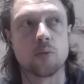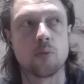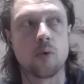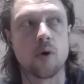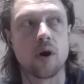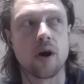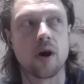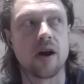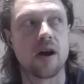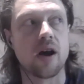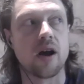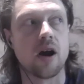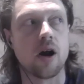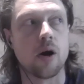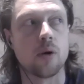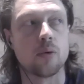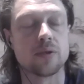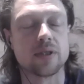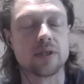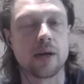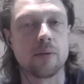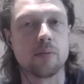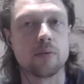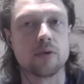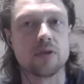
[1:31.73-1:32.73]
where I was
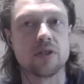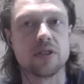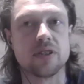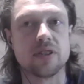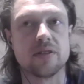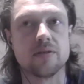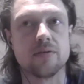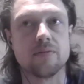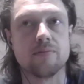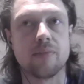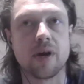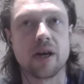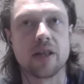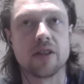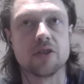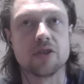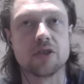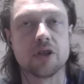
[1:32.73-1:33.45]
able to make the